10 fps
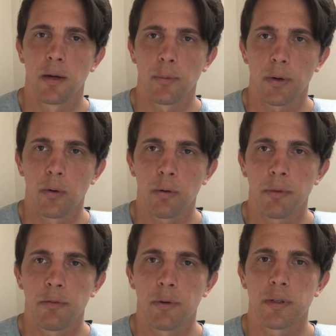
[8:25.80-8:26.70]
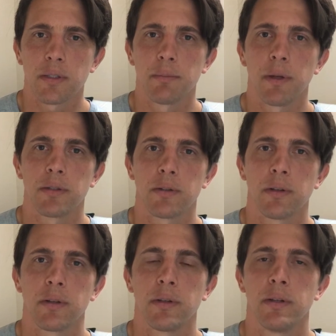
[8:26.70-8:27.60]
record my voice and measure
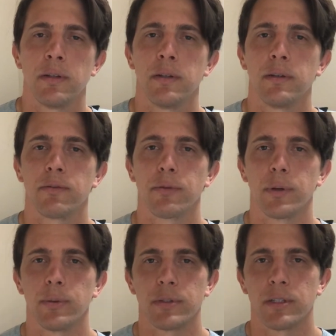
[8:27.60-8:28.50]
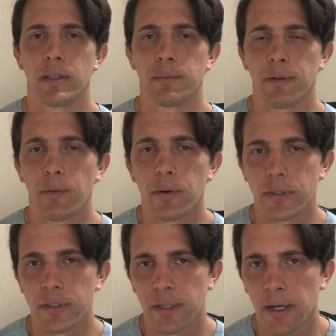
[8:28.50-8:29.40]
the frequency that my
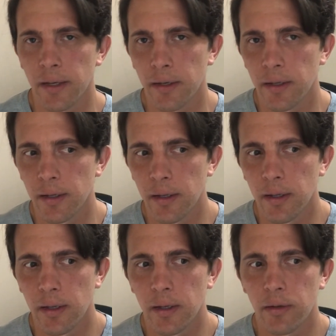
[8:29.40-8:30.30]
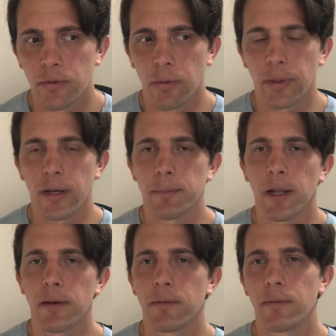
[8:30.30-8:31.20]
voice is at, so that
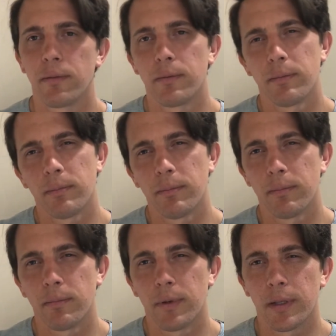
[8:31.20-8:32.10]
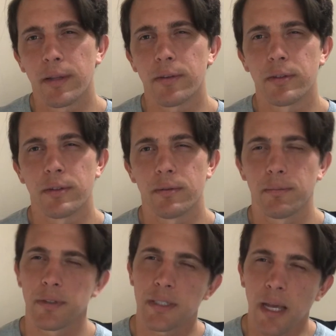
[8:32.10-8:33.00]
it doesn't
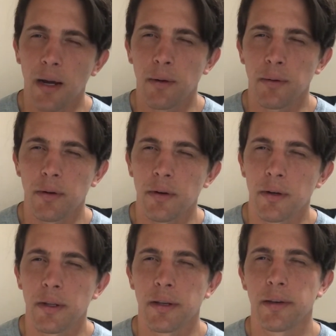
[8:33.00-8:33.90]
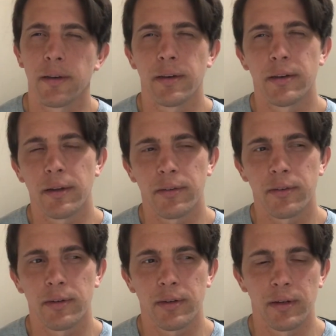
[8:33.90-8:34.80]
sound good, it
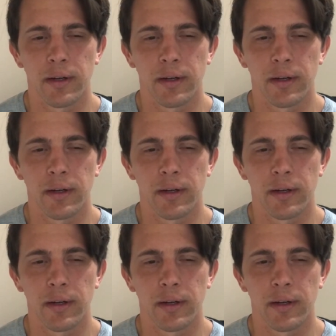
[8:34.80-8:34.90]
doesn't